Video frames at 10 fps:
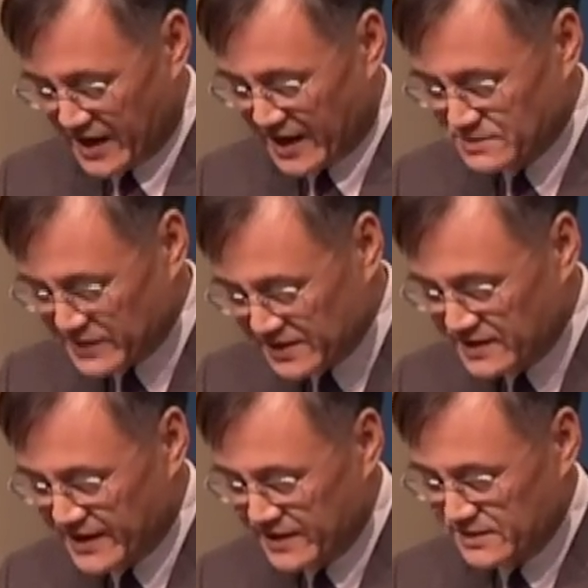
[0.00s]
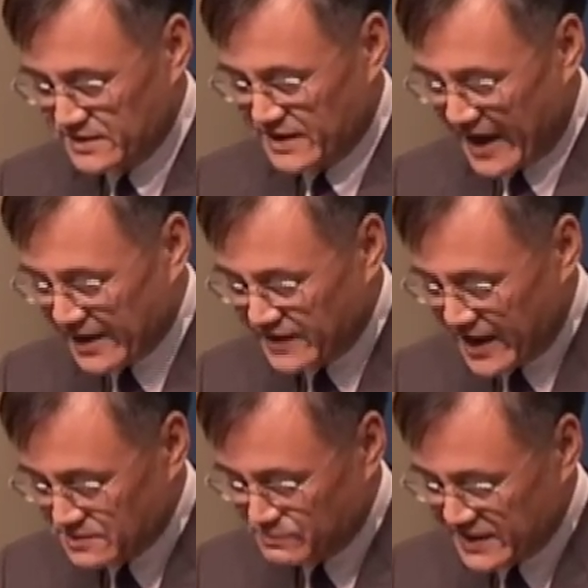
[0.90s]
has been a, and
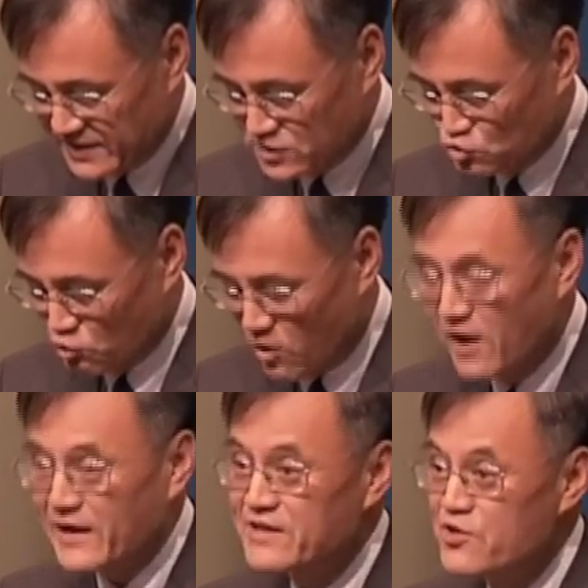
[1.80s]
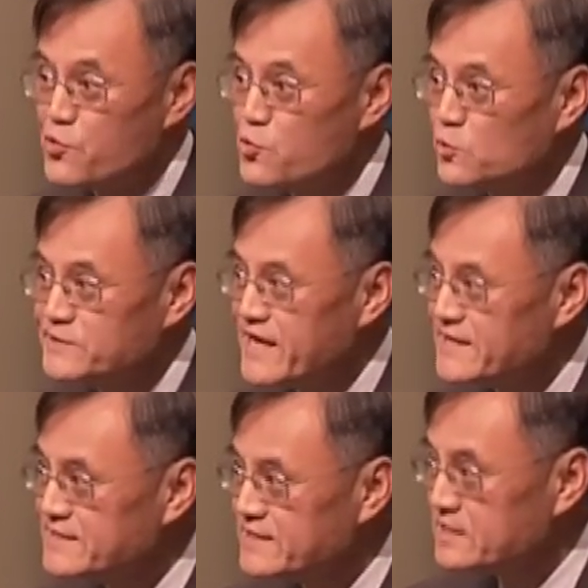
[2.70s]
has been a strong and
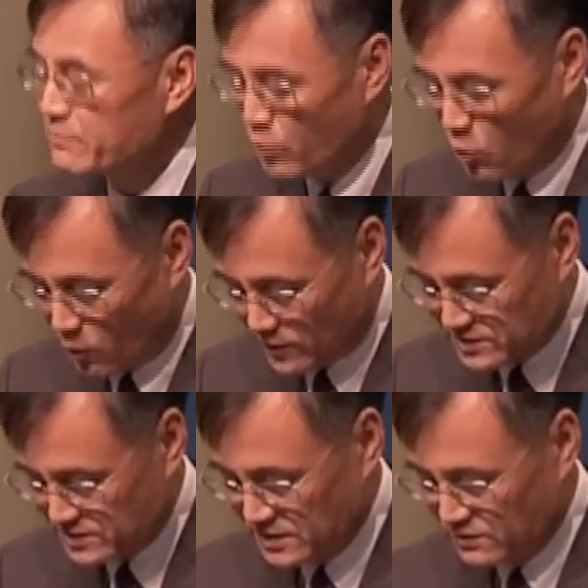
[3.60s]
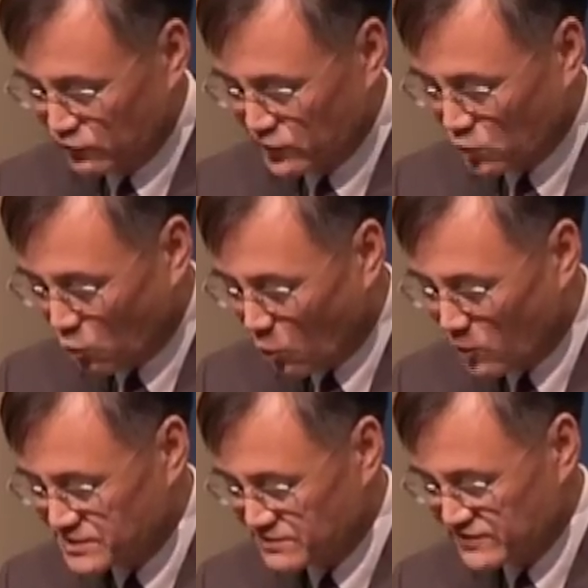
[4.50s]
enthusiastic support for the
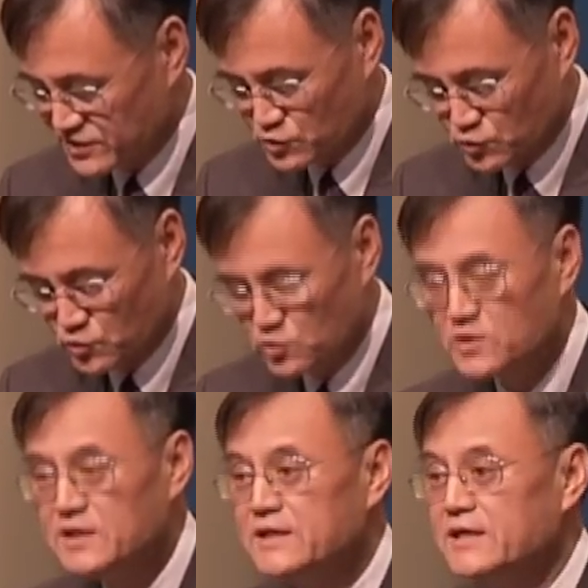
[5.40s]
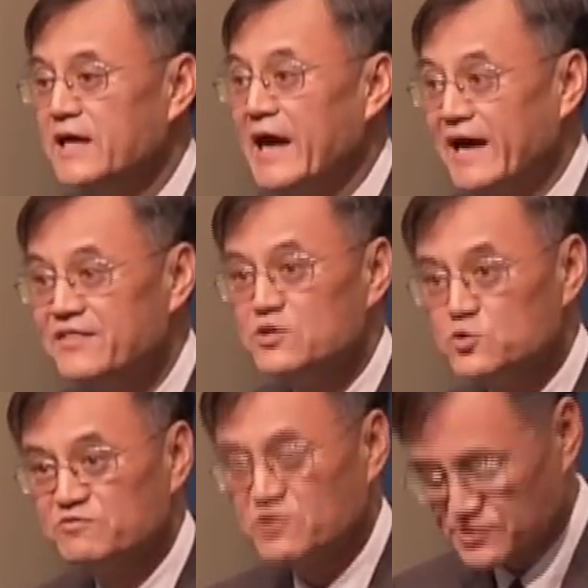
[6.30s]
course of the school and the
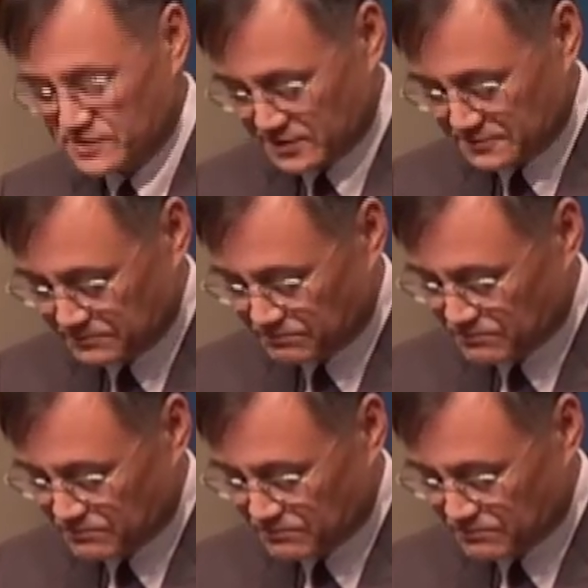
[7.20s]
university.